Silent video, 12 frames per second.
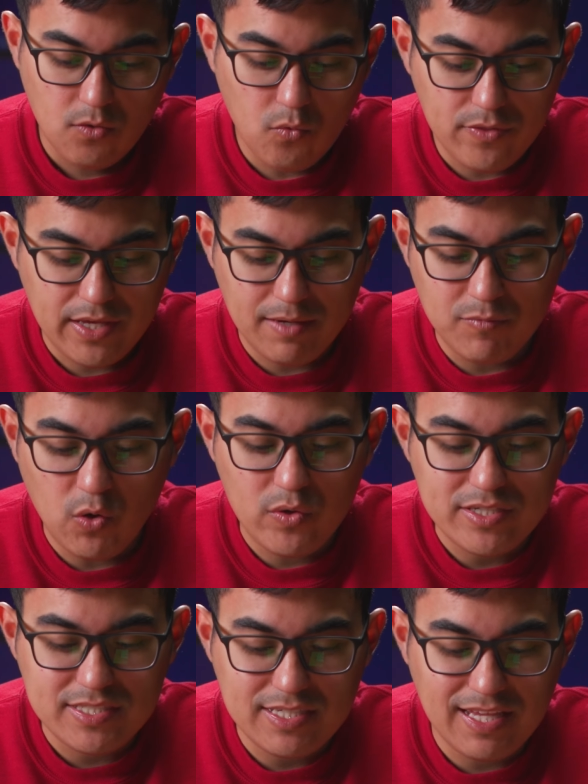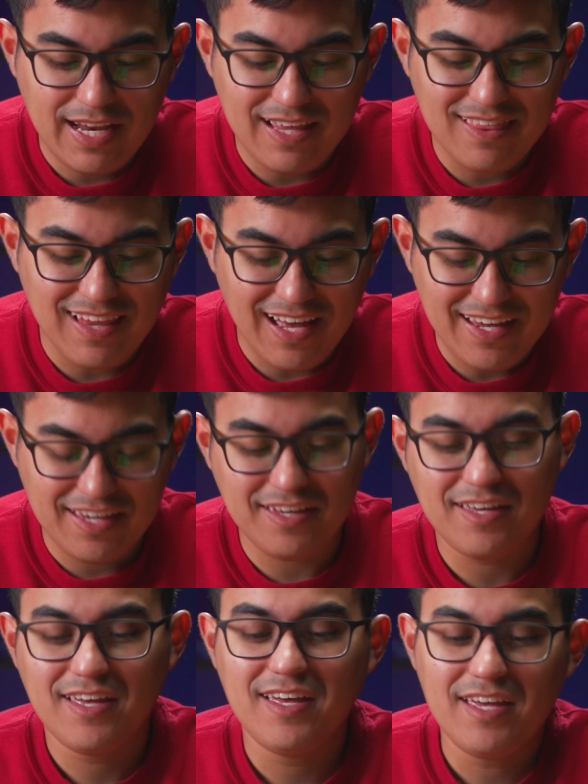One thing I'm noticing that I like
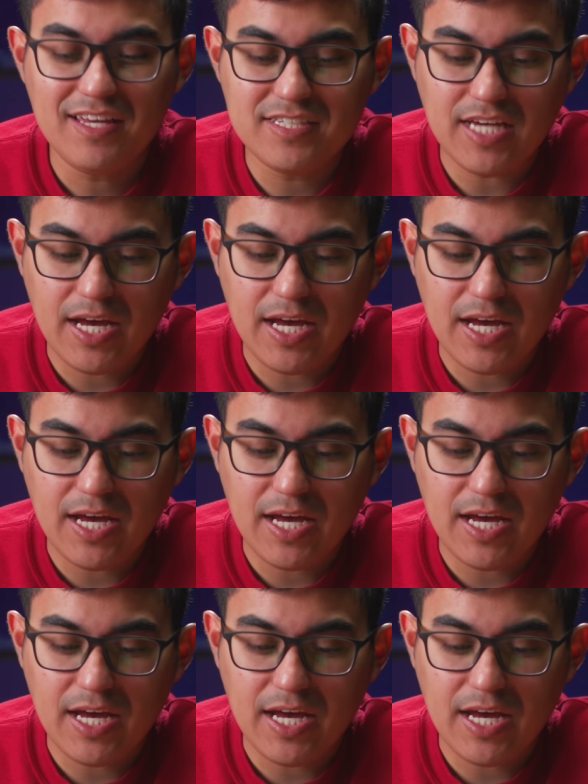is